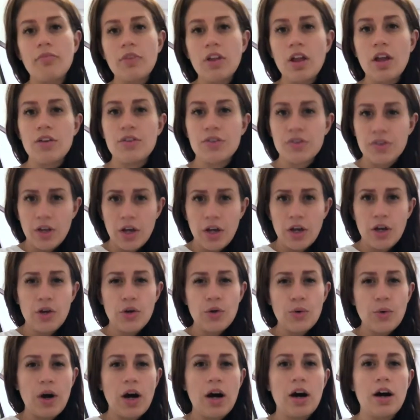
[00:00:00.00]

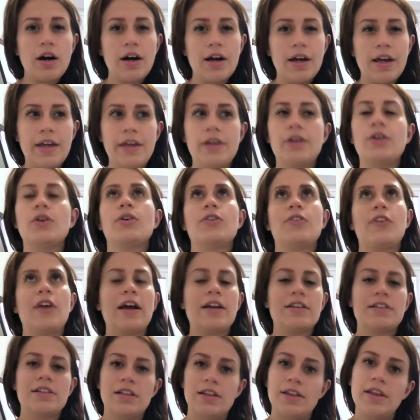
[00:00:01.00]
So I
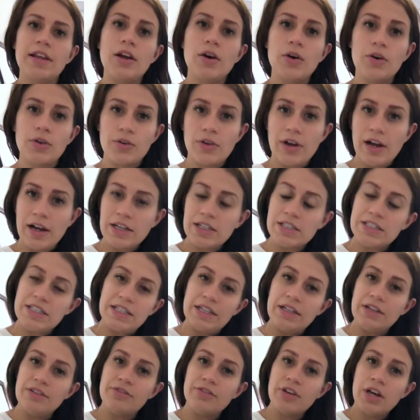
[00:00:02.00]
contacted the Oner
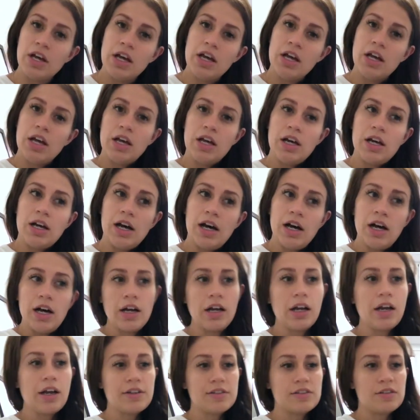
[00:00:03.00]
Active
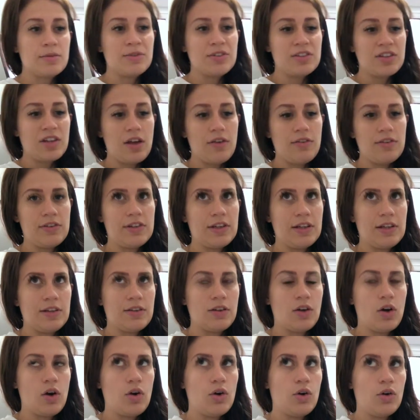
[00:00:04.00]
customer services
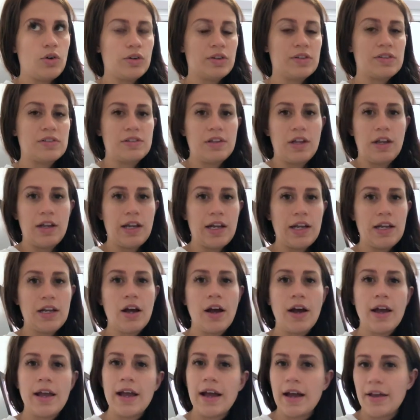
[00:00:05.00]
on Sunday
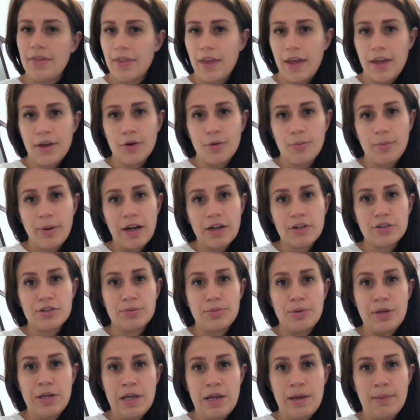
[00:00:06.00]
night, and they got back to
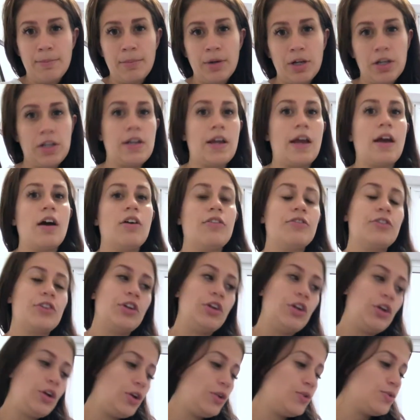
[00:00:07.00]
me Monday
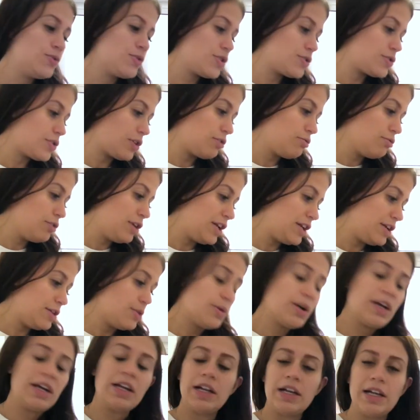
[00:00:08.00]
afternoon, so really
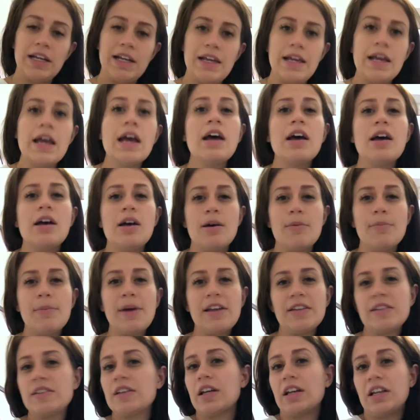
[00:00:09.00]
quickly,
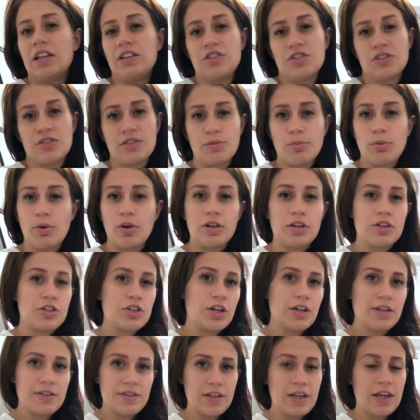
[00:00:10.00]
basically just
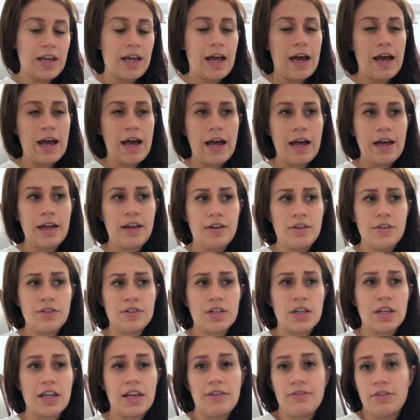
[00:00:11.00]
apologising and
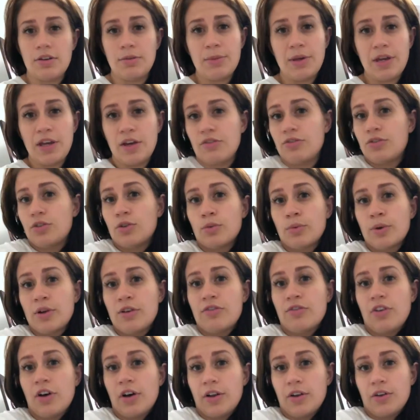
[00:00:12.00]
giving me a full
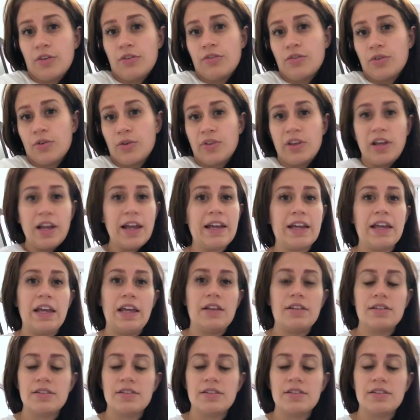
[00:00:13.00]
refund for the leggings.